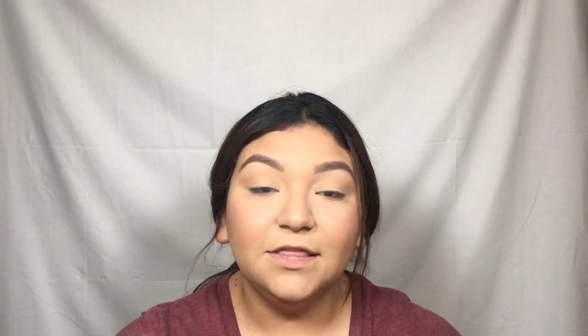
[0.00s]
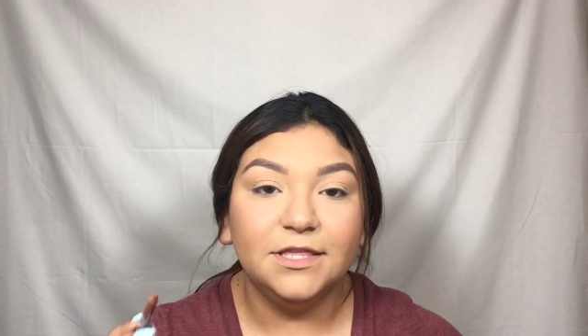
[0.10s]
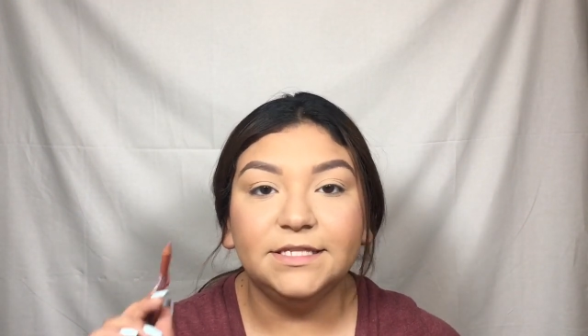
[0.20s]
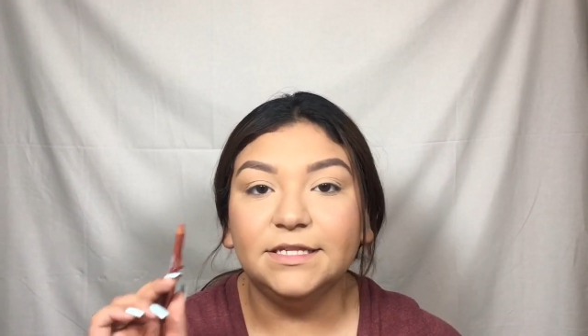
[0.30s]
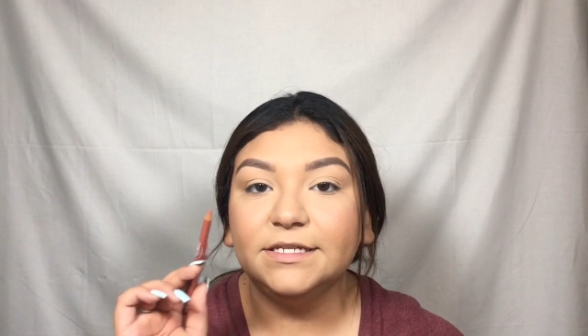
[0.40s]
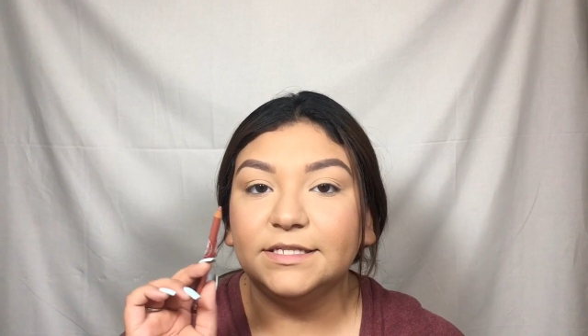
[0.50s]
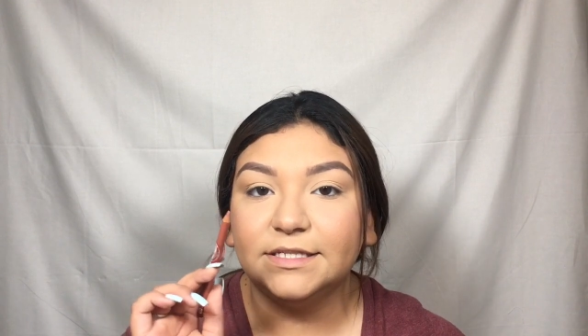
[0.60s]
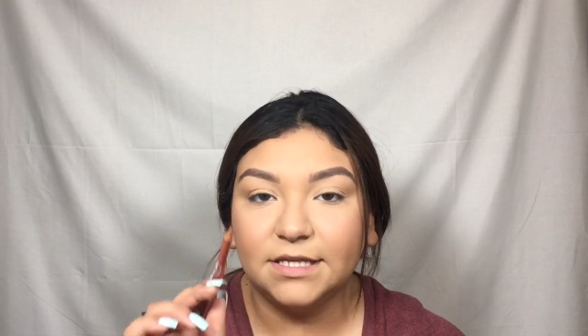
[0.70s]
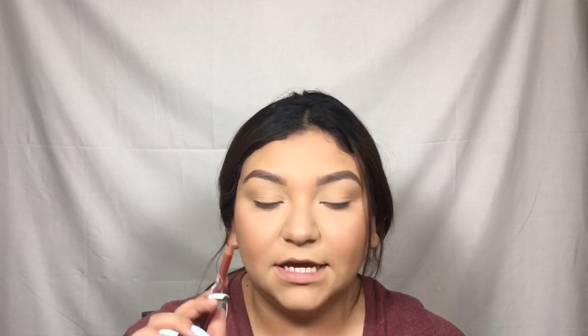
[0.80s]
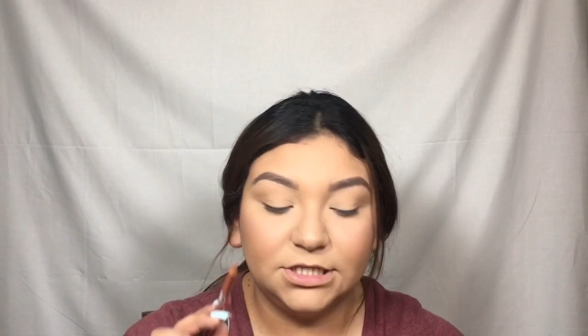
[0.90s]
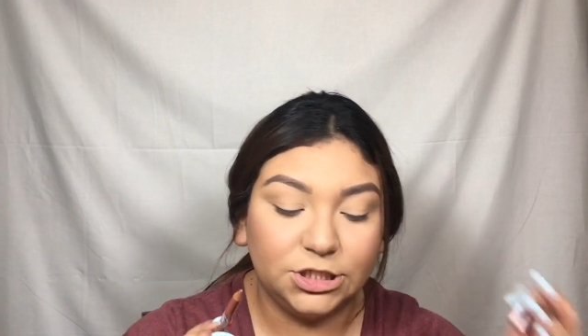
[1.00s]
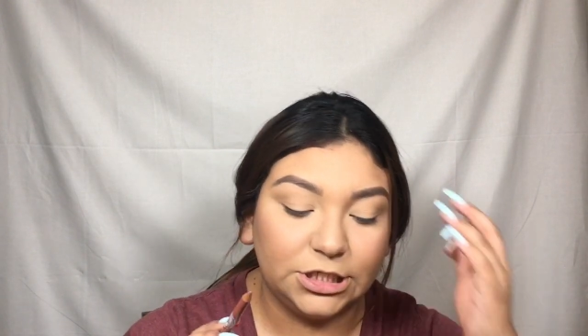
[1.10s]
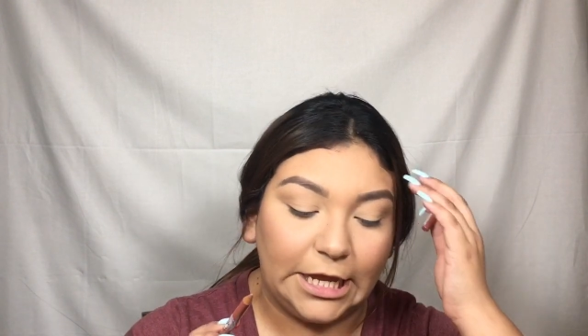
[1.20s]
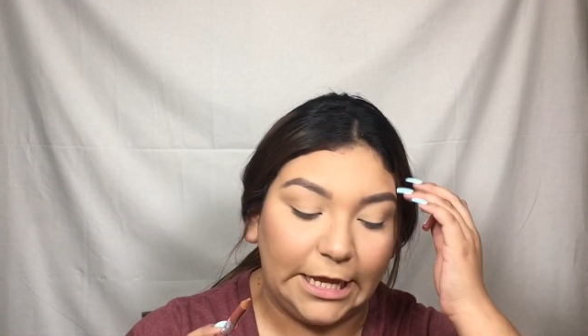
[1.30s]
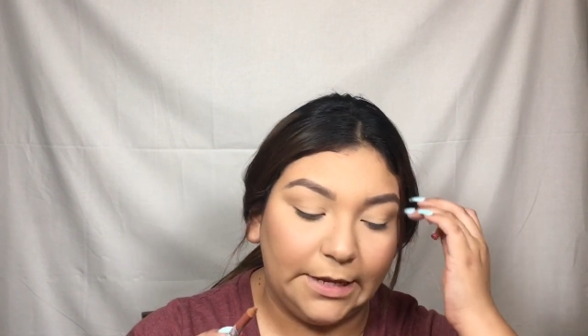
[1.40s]
This is such
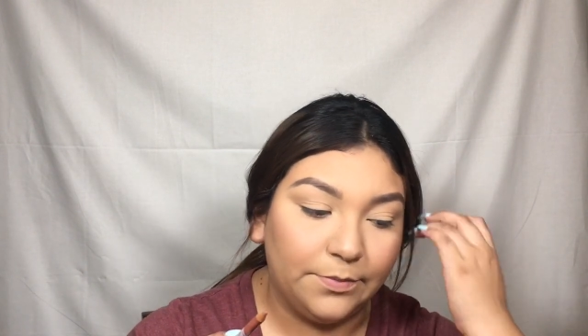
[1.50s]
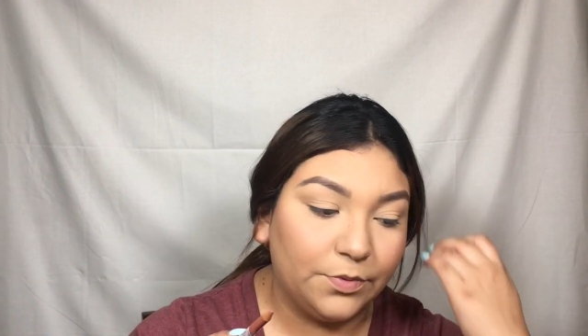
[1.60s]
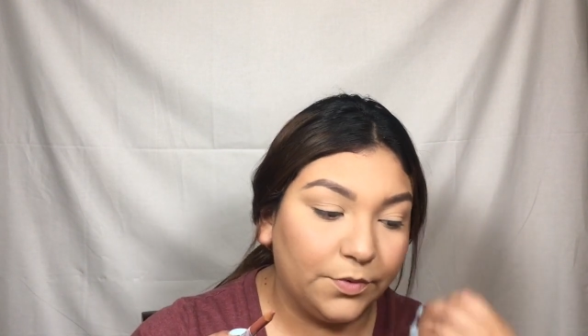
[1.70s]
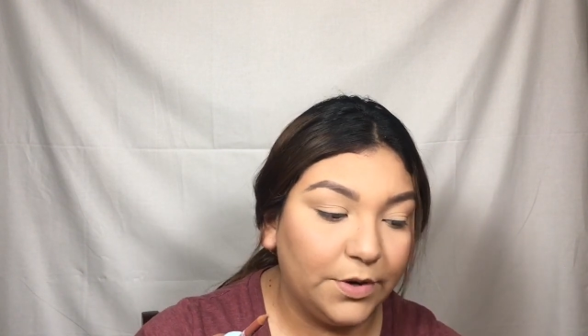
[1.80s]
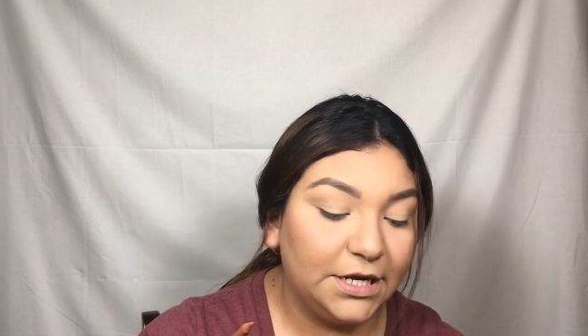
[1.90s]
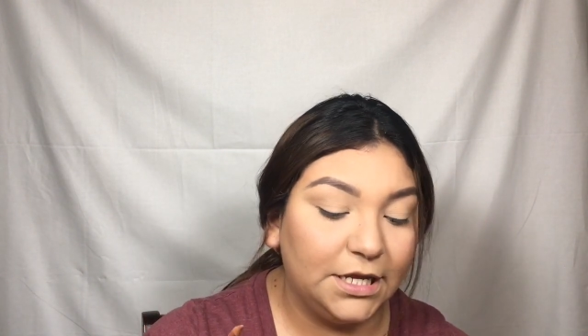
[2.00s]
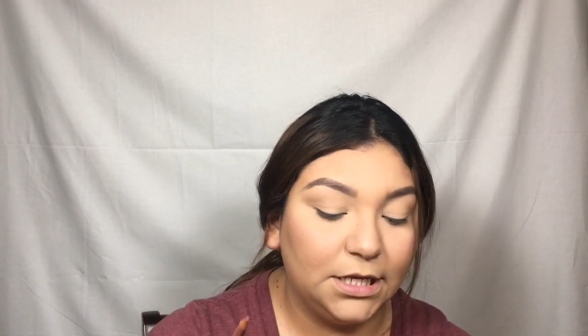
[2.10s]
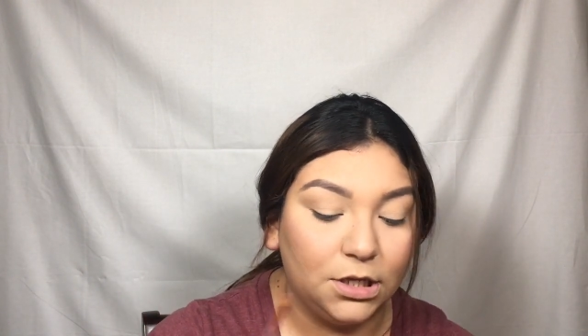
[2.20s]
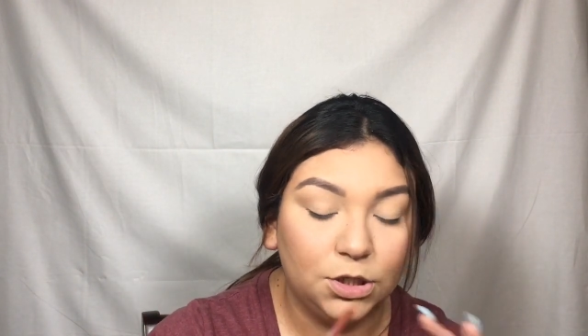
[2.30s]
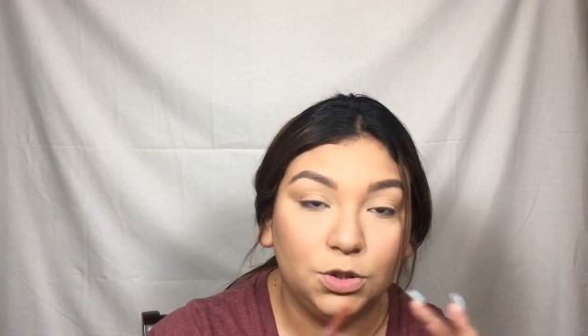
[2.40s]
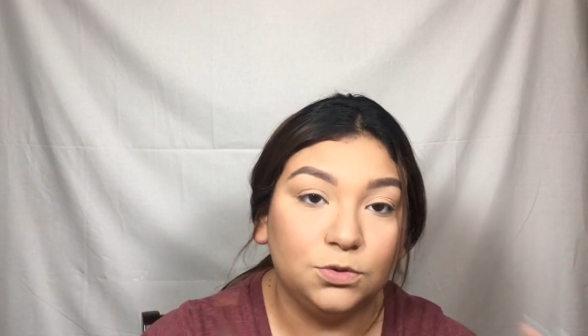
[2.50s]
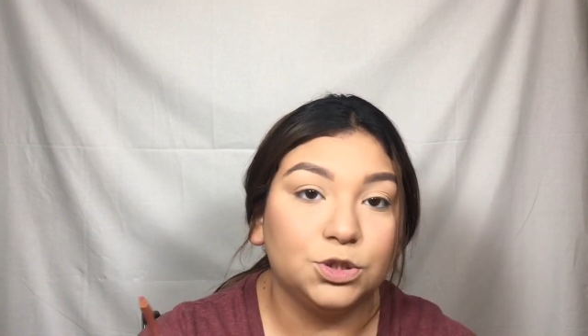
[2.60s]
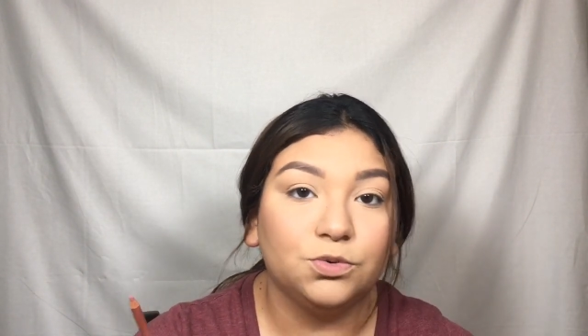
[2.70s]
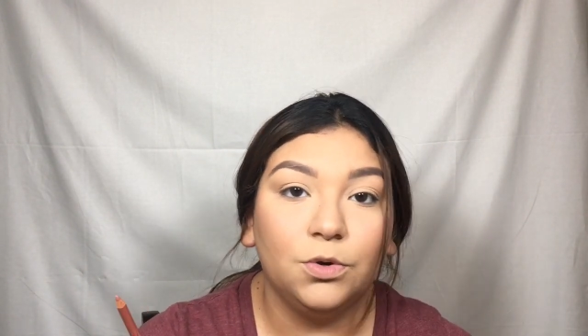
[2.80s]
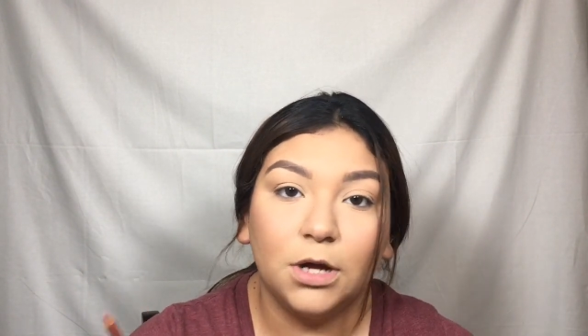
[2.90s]
a pretty
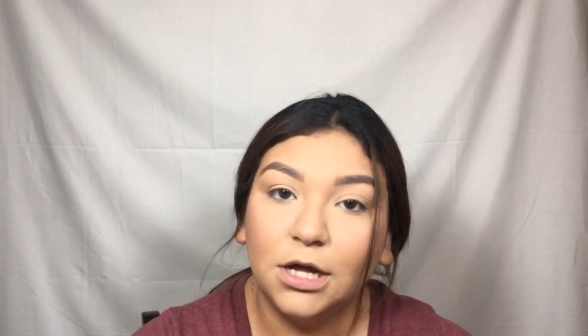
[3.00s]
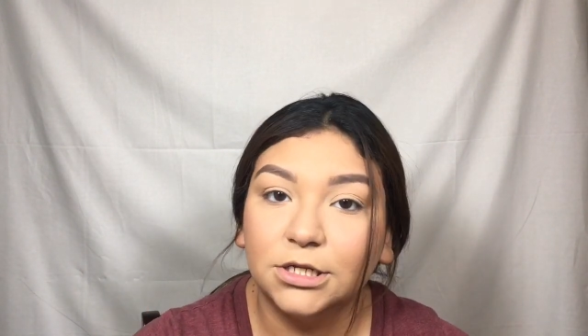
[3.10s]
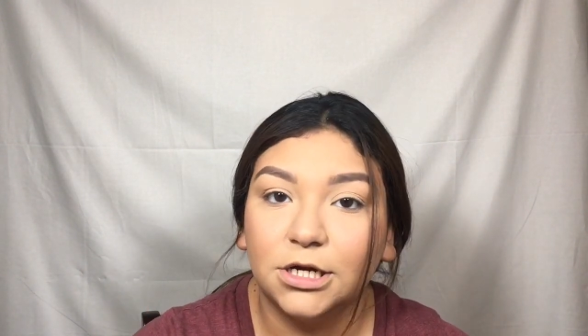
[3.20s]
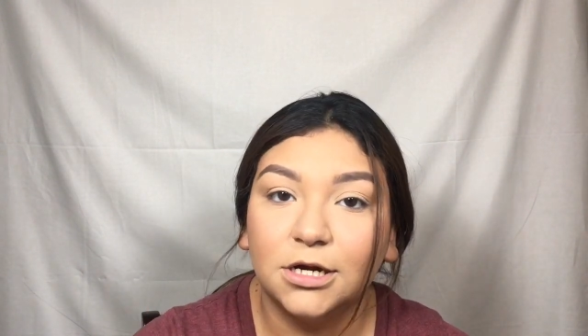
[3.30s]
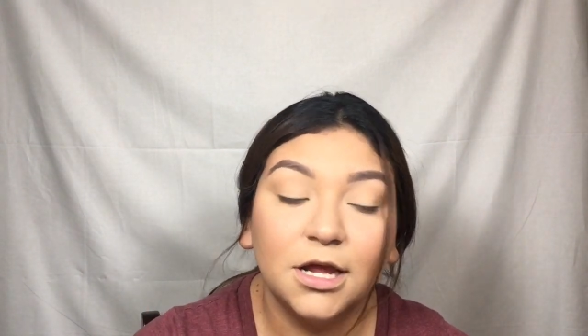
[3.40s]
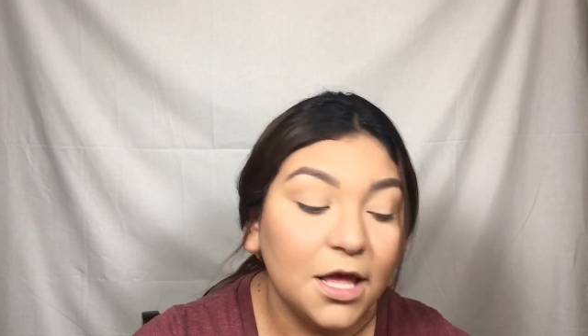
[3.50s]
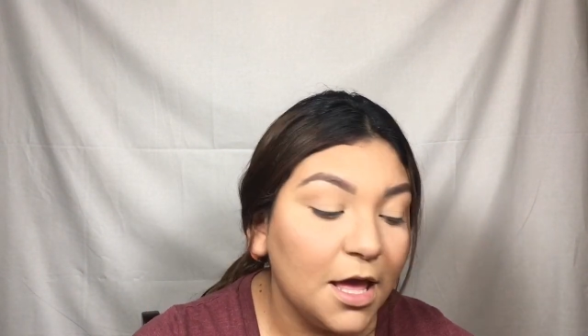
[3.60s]
neutral color.